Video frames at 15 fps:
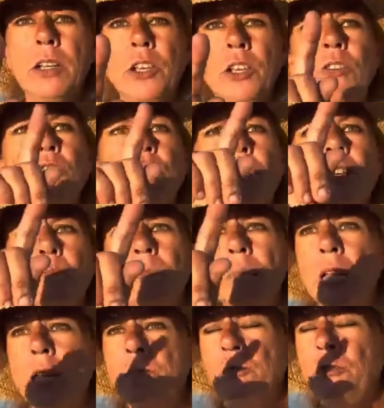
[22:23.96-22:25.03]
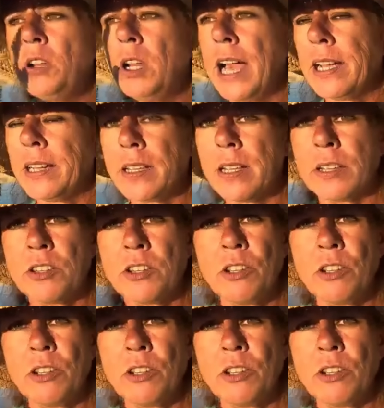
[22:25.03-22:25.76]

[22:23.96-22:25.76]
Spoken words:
YouTube need full access